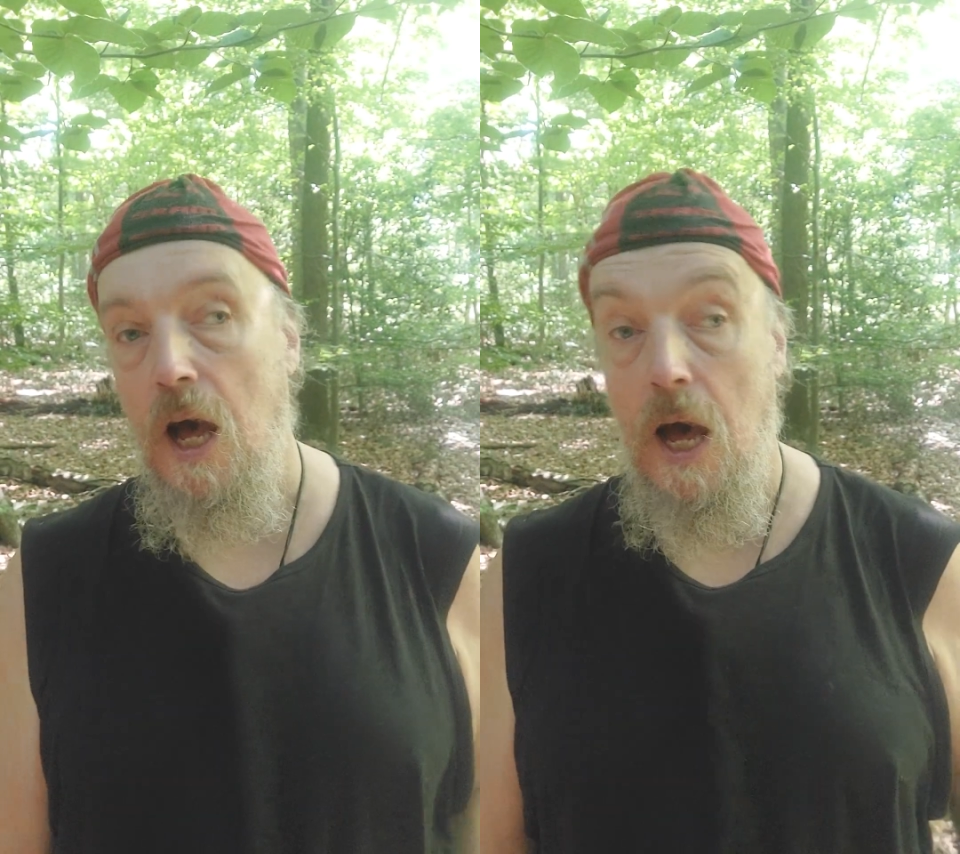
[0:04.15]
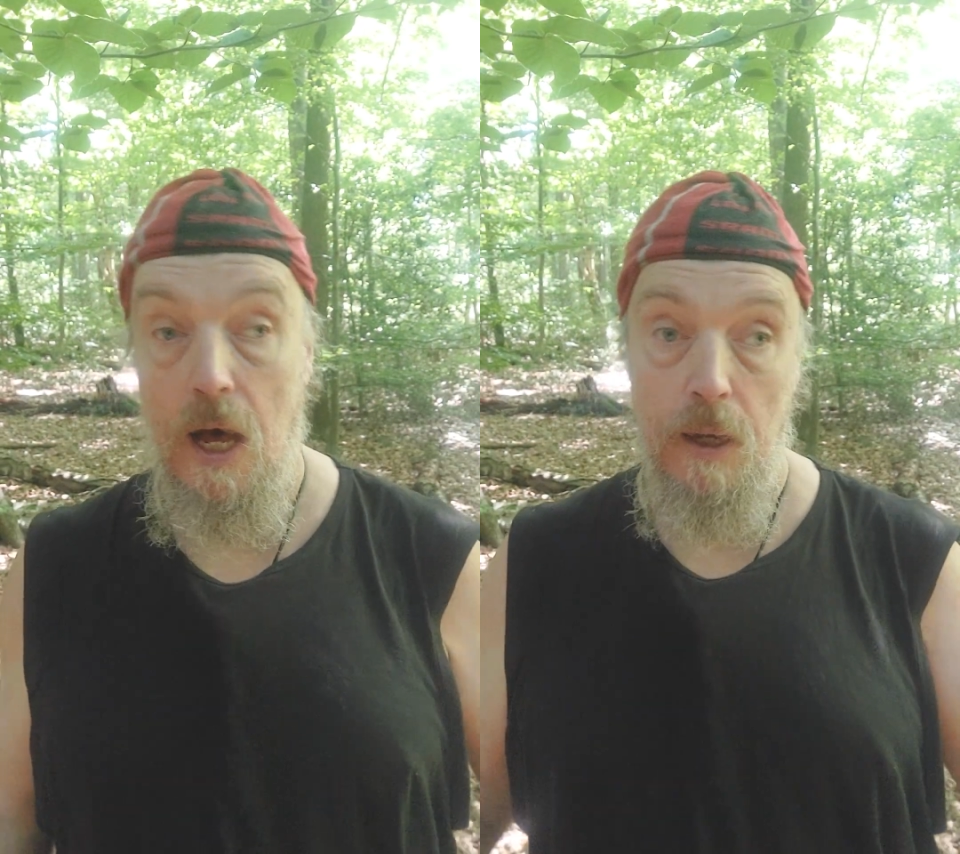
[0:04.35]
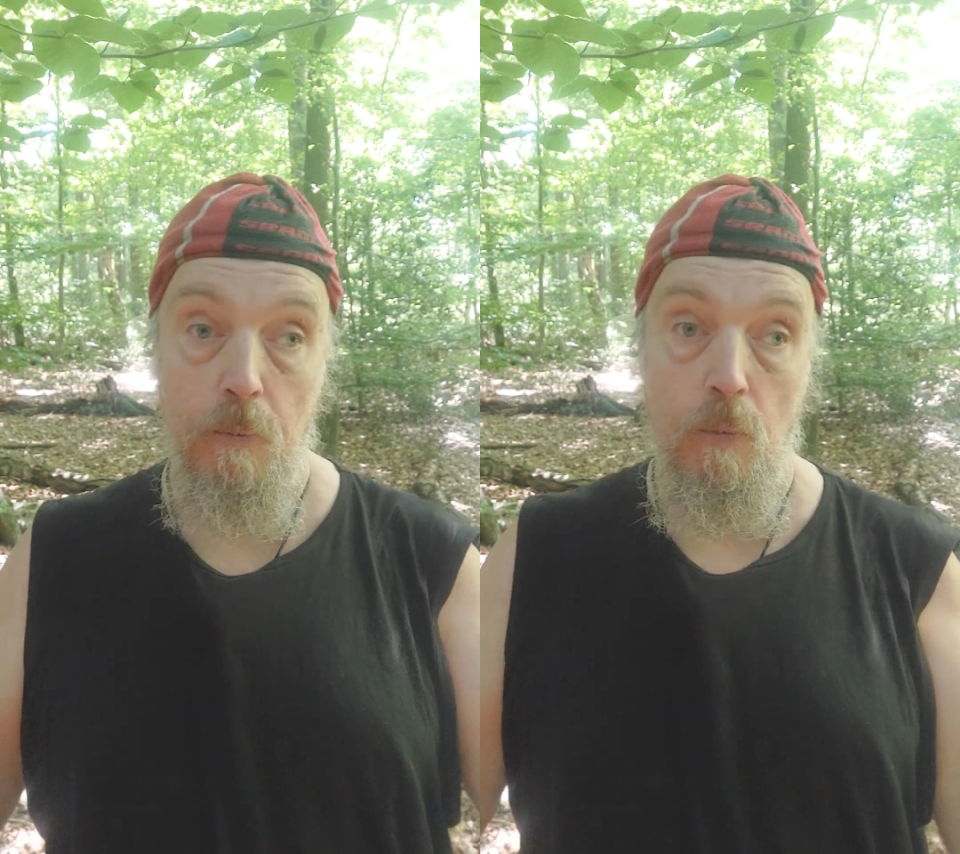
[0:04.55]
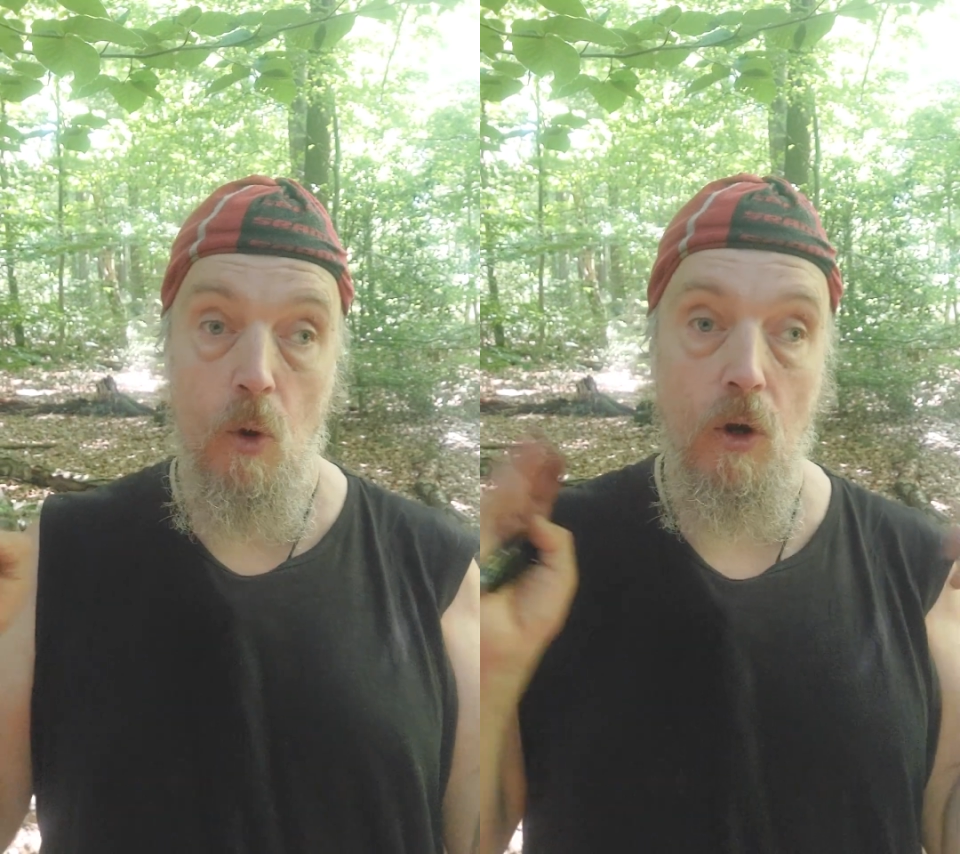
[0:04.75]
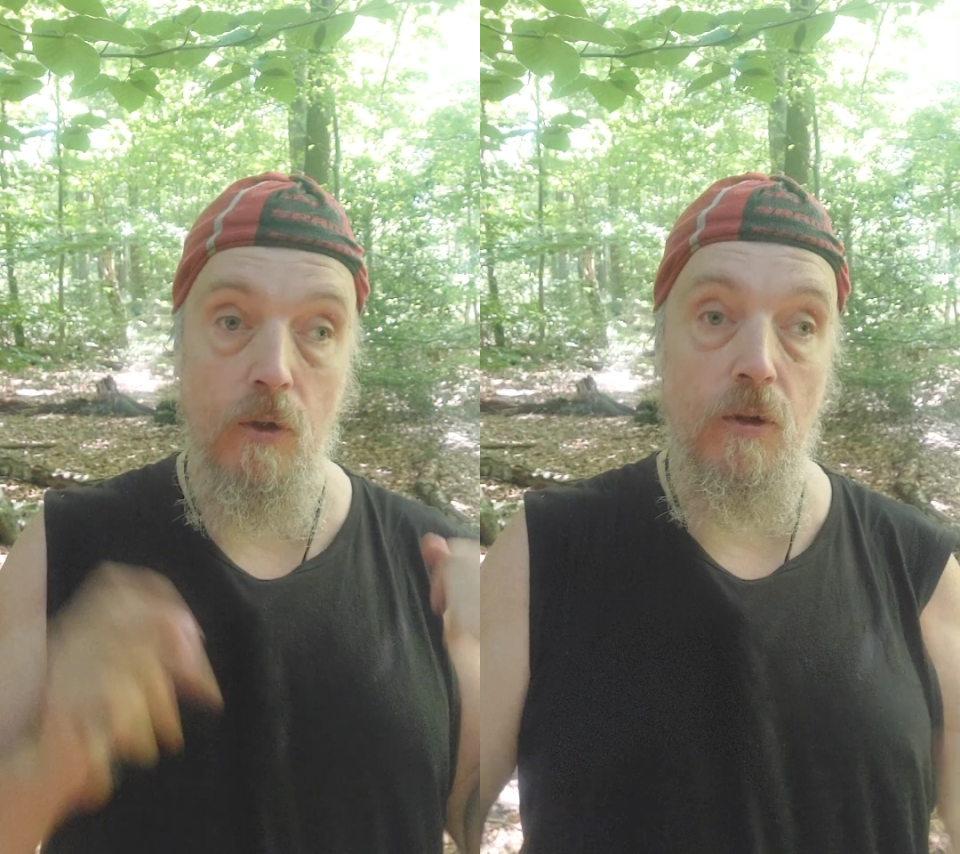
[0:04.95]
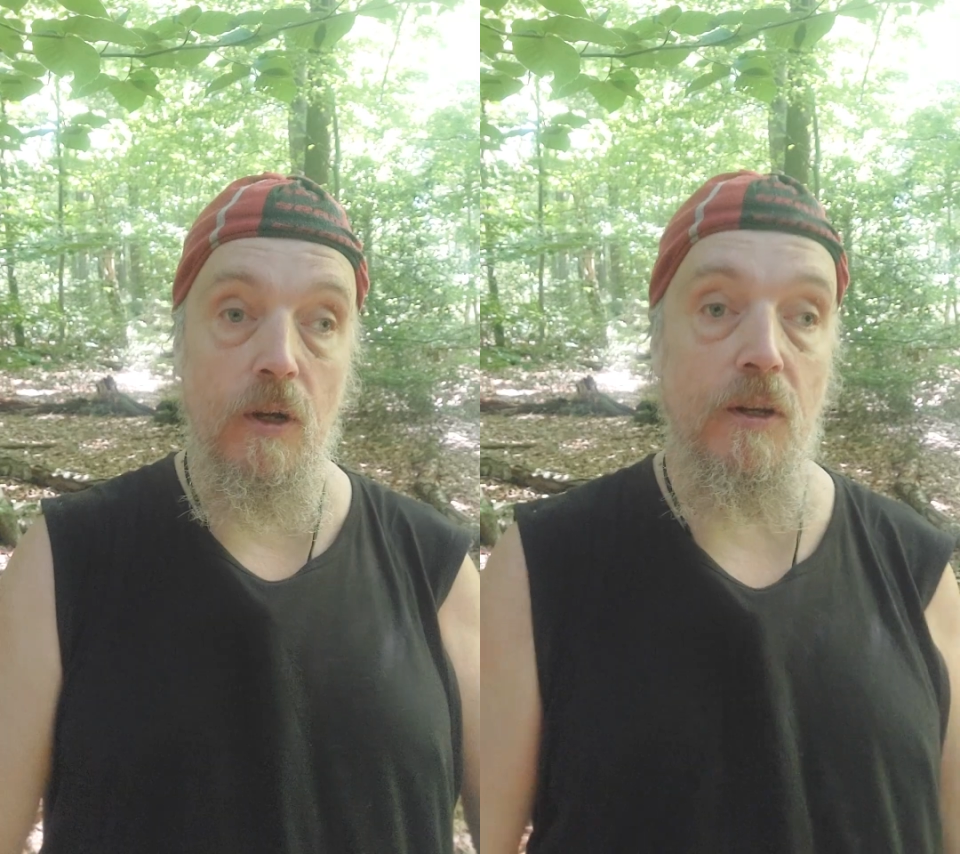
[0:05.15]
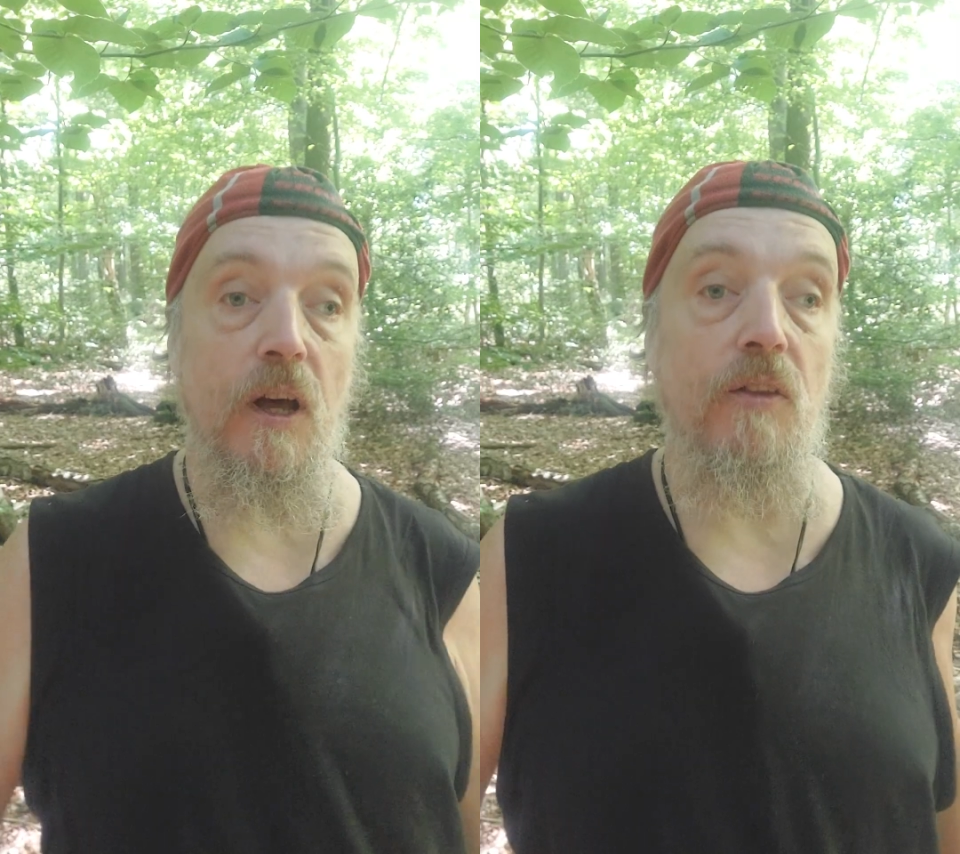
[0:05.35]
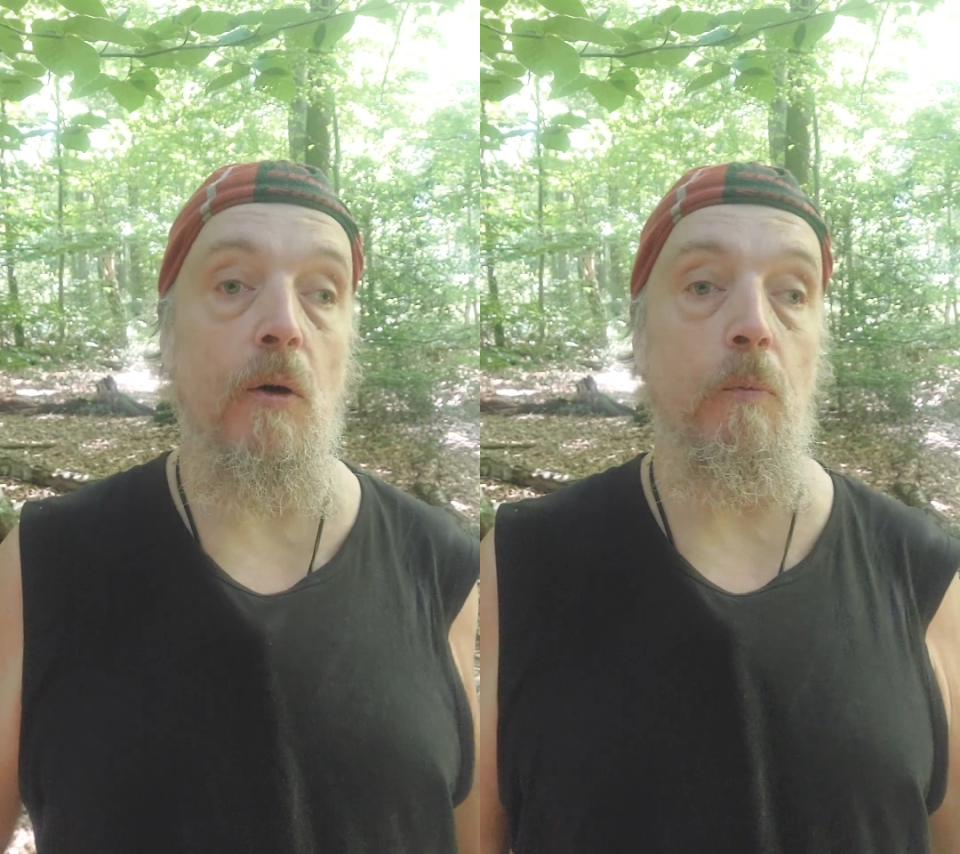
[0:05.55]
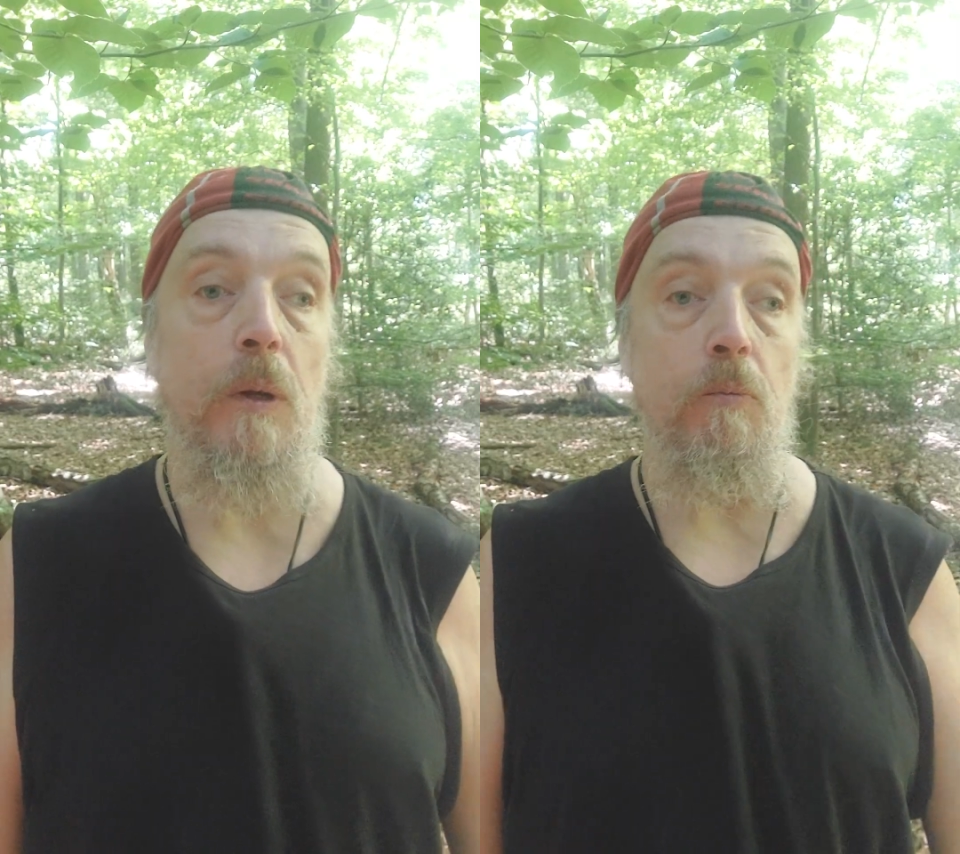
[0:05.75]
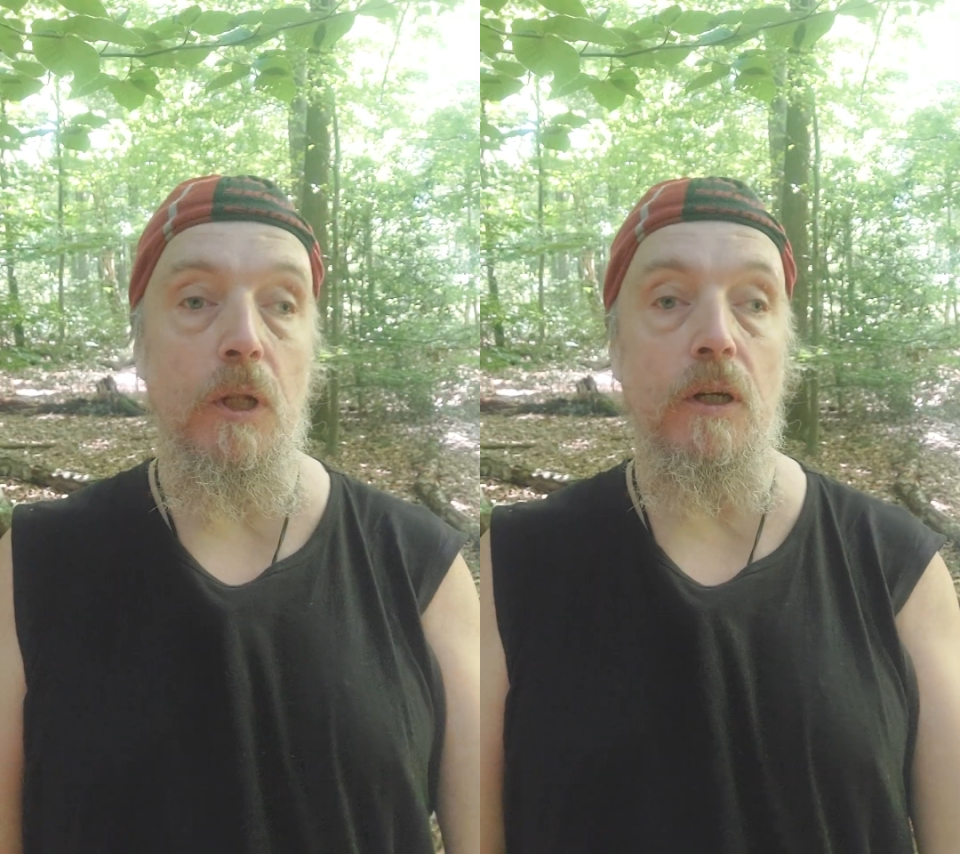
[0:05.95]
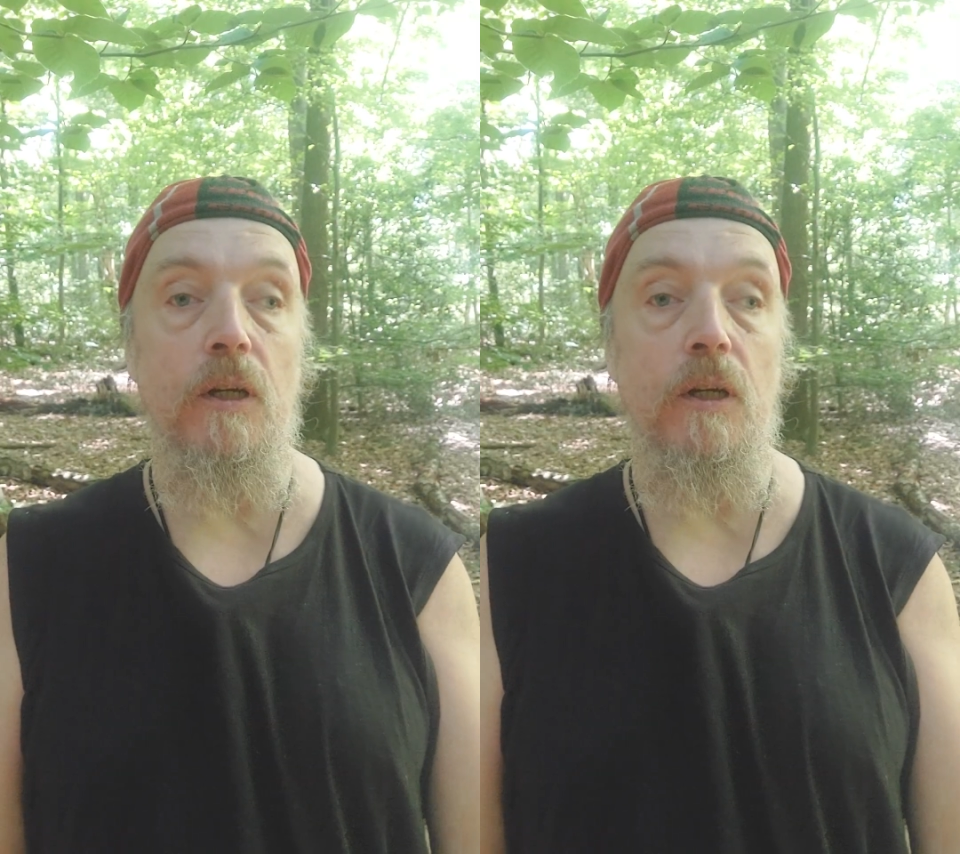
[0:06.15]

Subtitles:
I'm on another bimble